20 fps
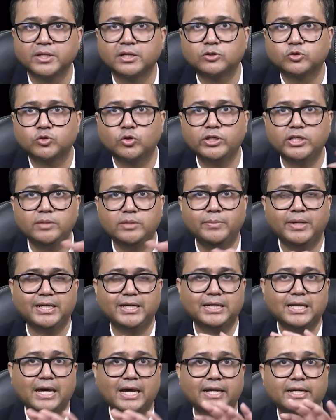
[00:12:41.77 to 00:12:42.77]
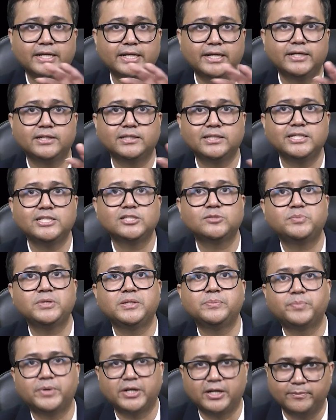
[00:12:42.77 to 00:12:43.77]
so he may target these
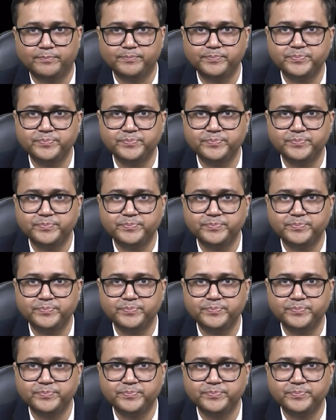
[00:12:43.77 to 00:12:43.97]
people